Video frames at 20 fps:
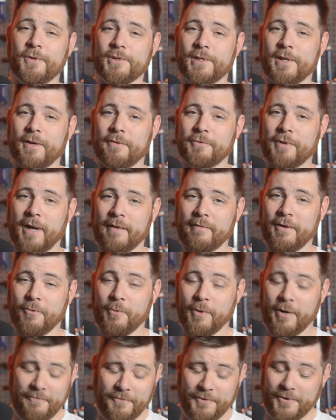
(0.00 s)
self-driving,
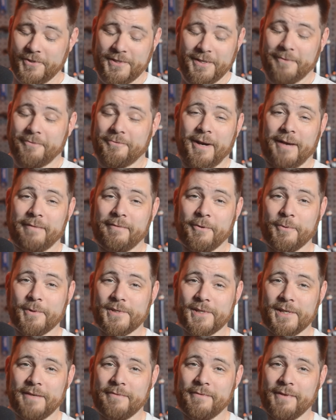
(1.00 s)
where full self-driving
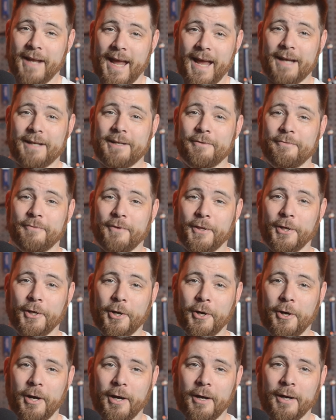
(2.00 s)
wasn't even active on the
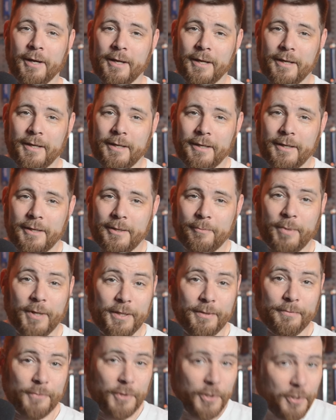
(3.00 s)
car.
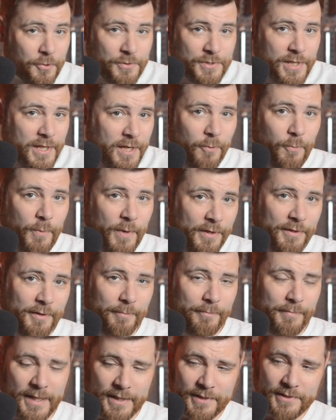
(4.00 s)
But who's there with
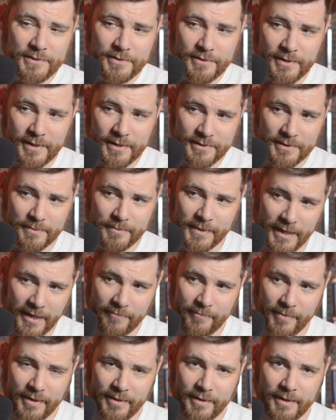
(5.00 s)
him? That's something
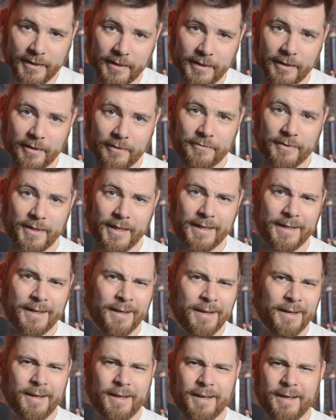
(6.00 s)
I've been thinking of. Like,
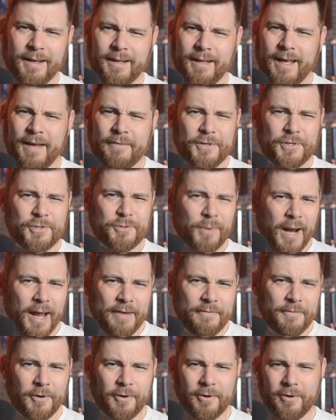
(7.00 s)
they have a
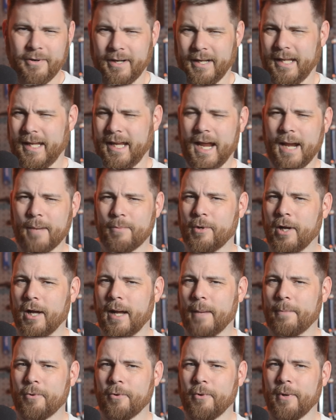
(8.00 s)
driver and a camera
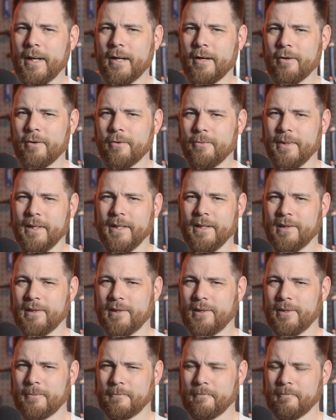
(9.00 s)
operator
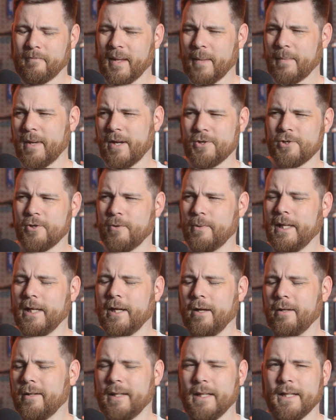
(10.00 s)
with, I'm not sure what they
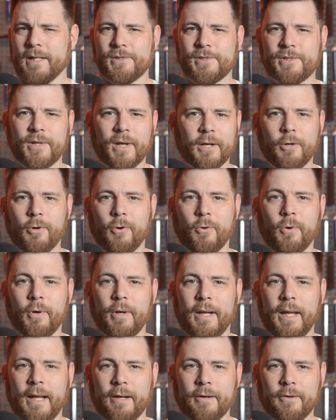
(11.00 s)
call it, like a stunt
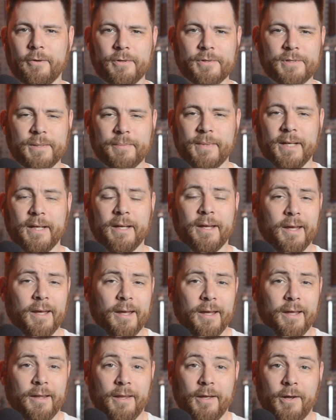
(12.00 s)
coordinator or something.
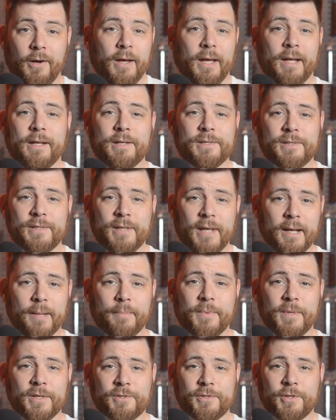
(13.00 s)
They all had to set
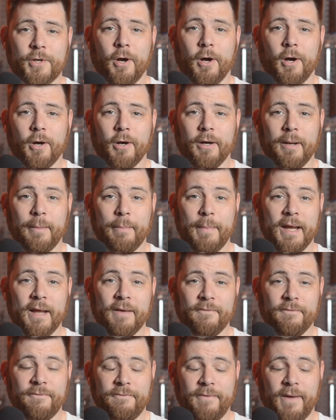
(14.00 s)
up this car and make
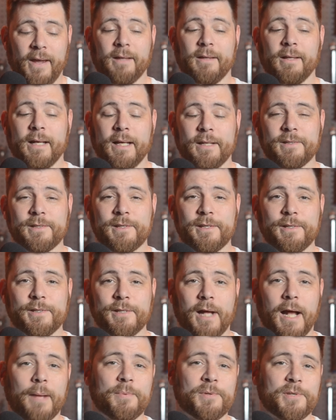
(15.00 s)
it fail against
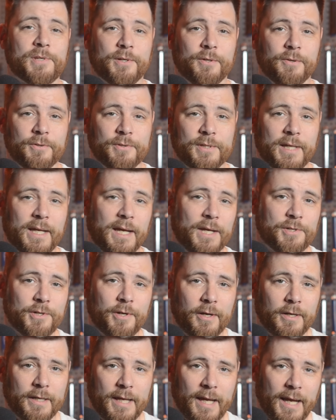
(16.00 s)
these obstacles and catch
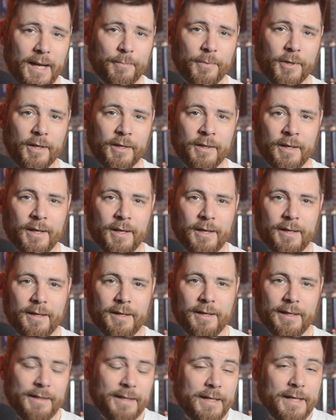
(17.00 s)
it on camera.
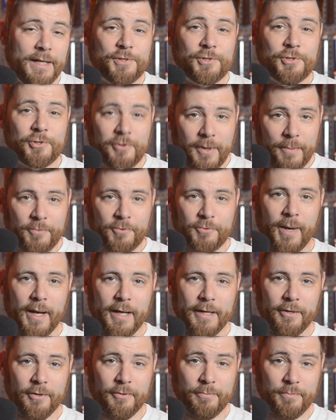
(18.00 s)
And then a script
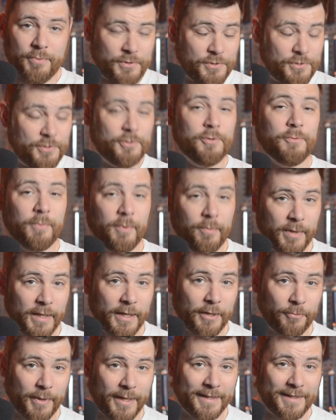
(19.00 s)
writer
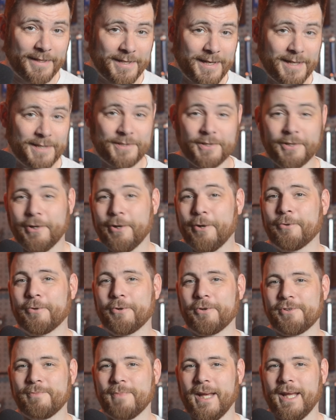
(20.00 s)
presumably read the Tesla
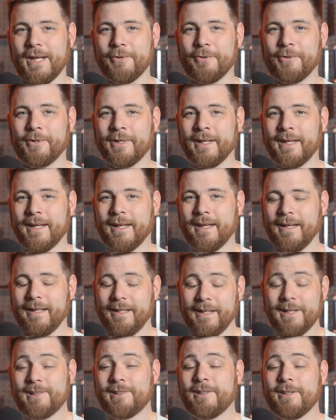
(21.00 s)
owner's manual,
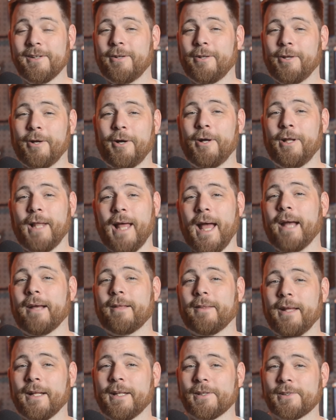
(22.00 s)
and they still all
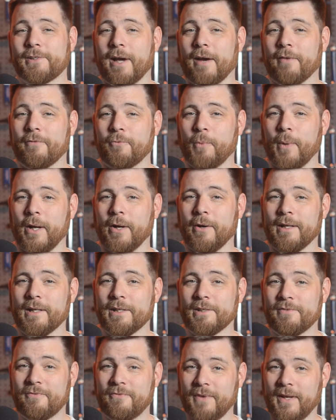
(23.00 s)
act like the software
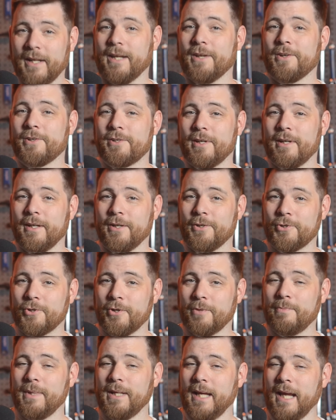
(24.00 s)
is finished and it
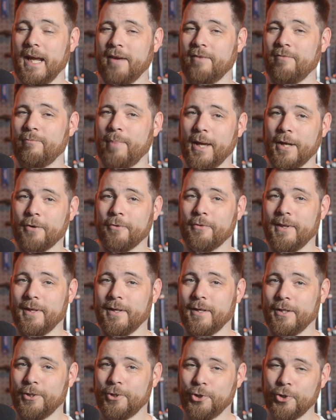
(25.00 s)
should behave better
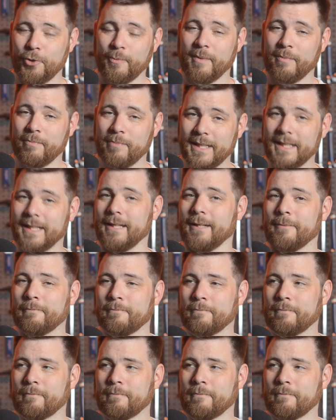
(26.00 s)
than a human being.